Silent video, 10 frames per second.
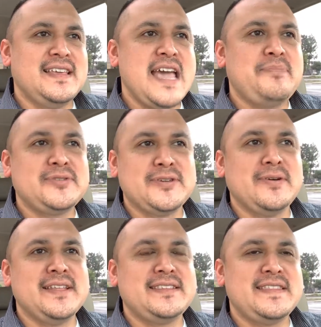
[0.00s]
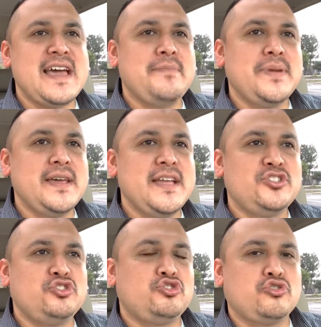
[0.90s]
episode into that, but
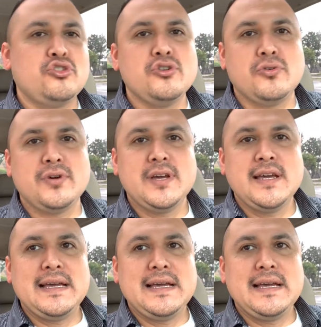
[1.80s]
it's true.